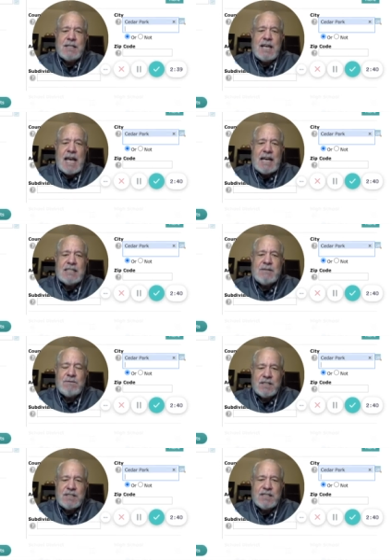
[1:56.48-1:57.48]
active
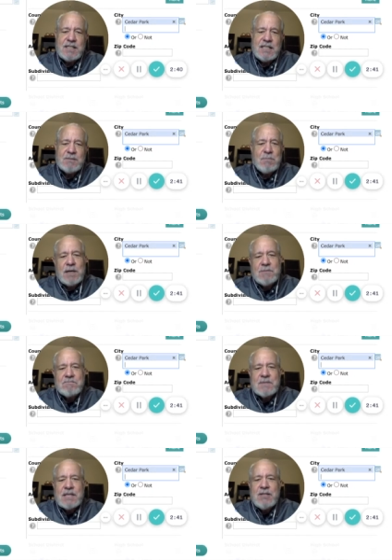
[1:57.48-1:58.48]
listings, but
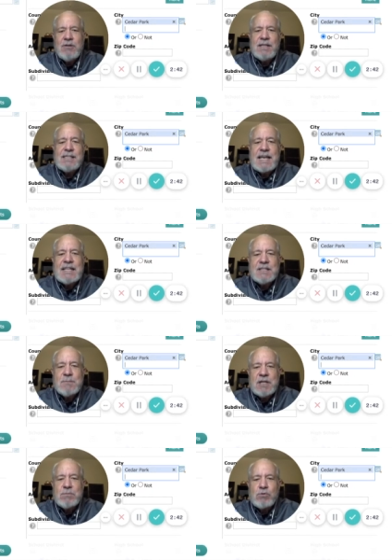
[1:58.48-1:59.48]
you know, let's add
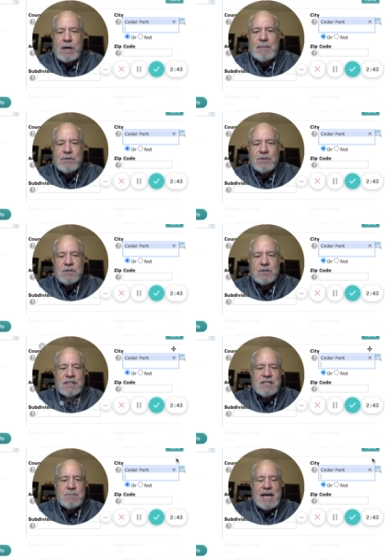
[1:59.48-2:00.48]
some other parameters.
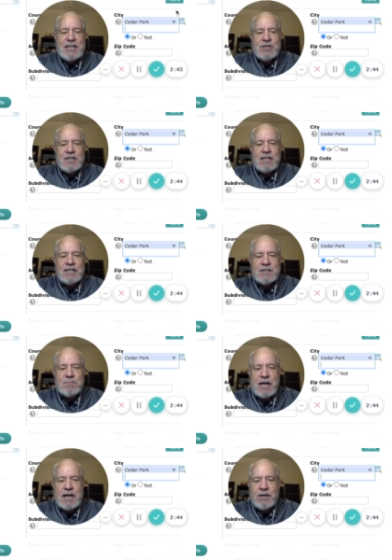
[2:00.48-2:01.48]
Let's imagine that this
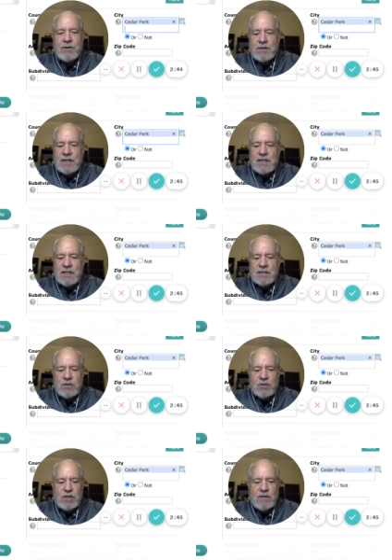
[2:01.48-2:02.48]
buyer is
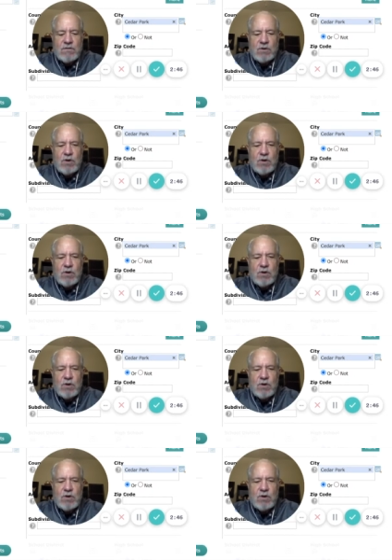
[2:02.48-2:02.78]
looking for a